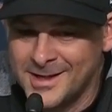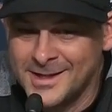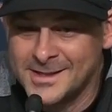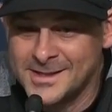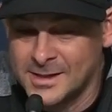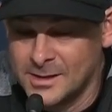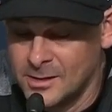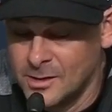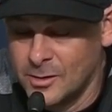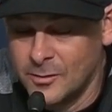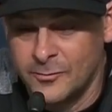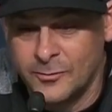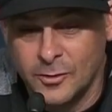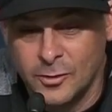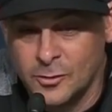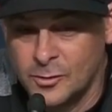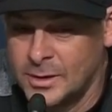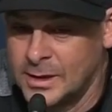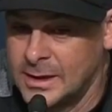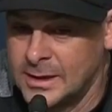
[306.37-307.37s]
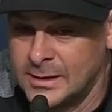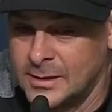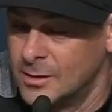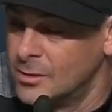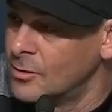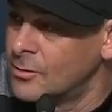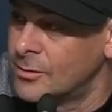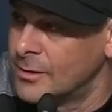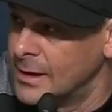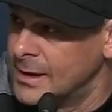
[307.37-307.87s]
it's a little fluky, a
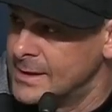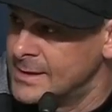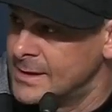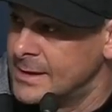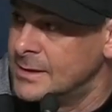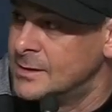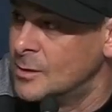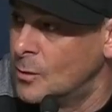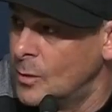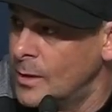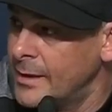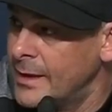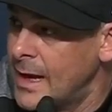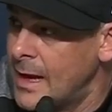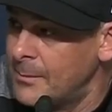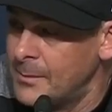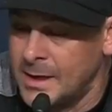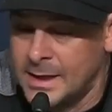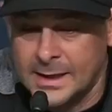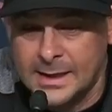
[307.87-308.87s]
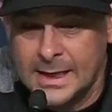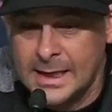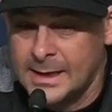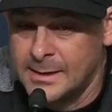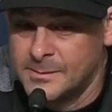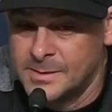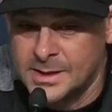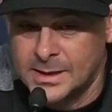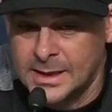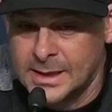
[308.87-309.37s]
little crazy to win that many
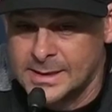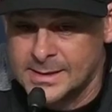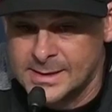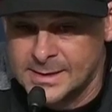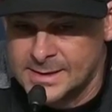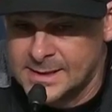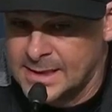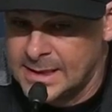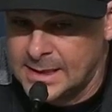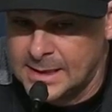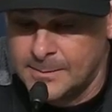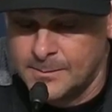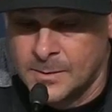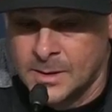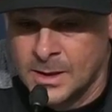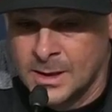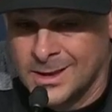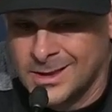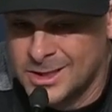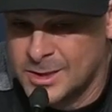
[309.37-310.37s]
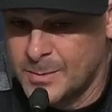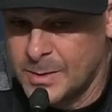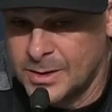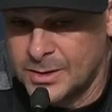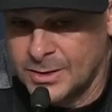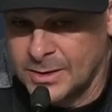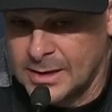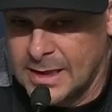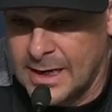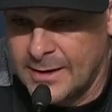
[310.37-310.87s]
games against a team,
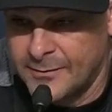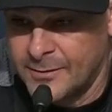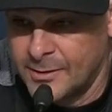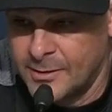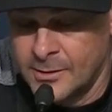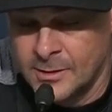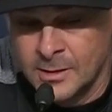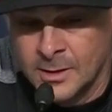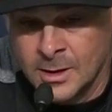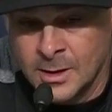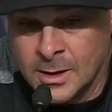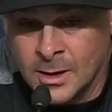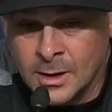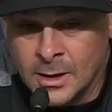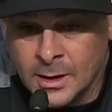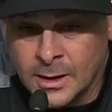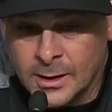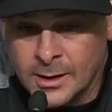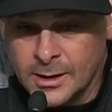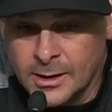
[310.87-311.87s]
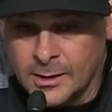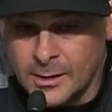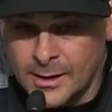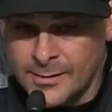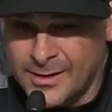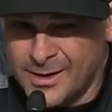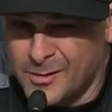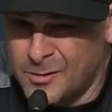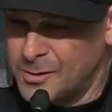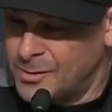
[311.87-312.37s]
especially after, you know, I
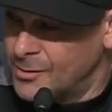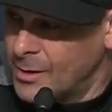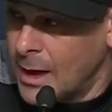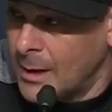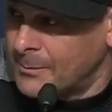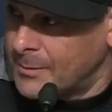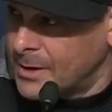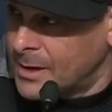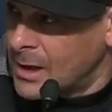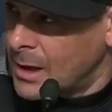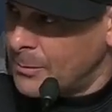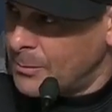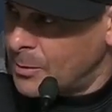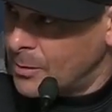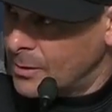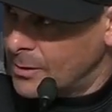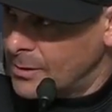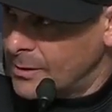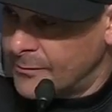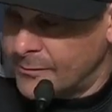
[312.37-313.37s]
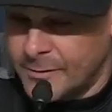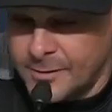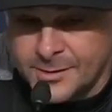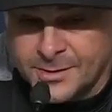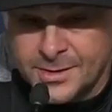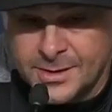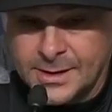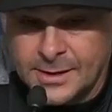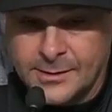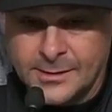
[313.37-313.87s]
think we dropped a couple in the
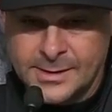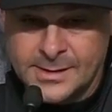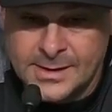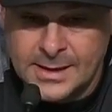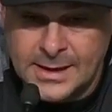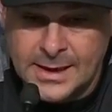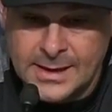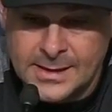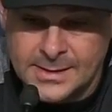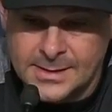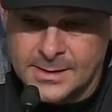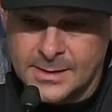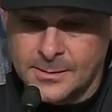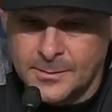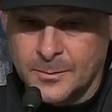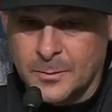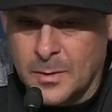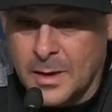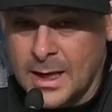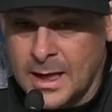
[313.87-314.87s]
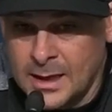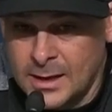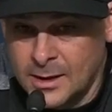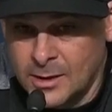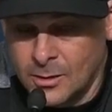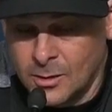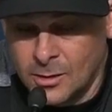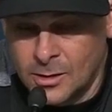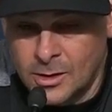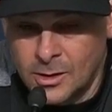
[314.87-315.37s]
first series against them. And
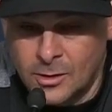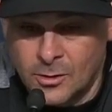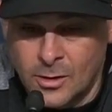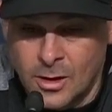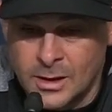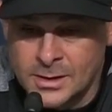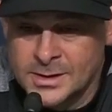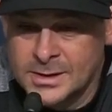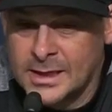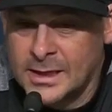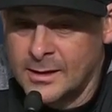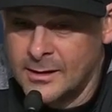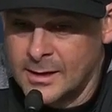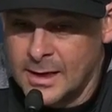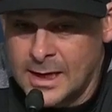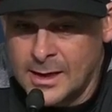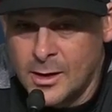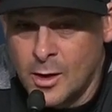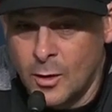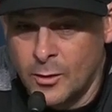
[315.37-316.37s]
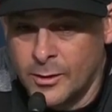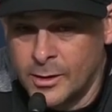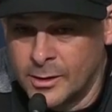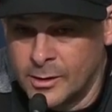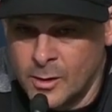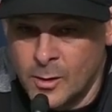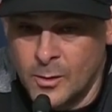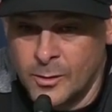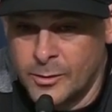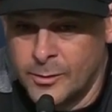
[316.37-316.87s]
you look across there, and I know they're
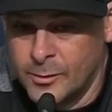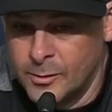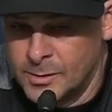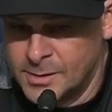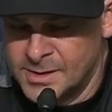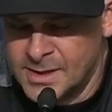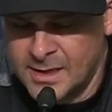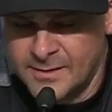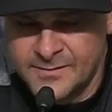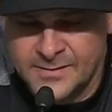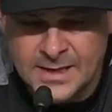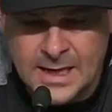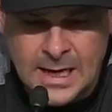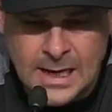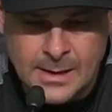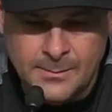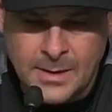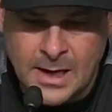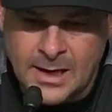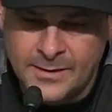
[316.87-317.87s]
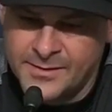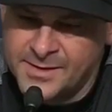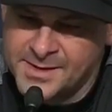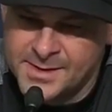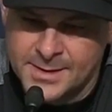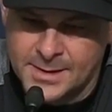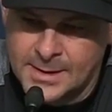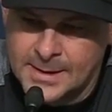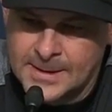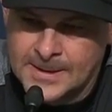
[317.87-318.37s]
going through a tough time,
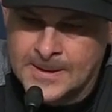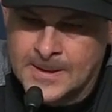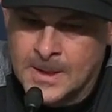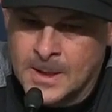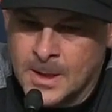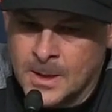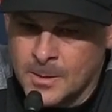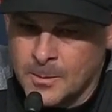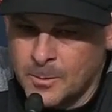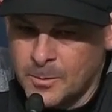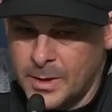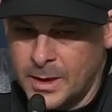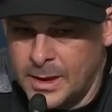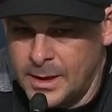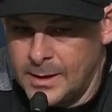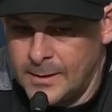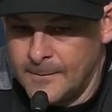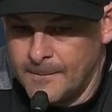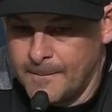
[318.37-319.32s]
obviously, but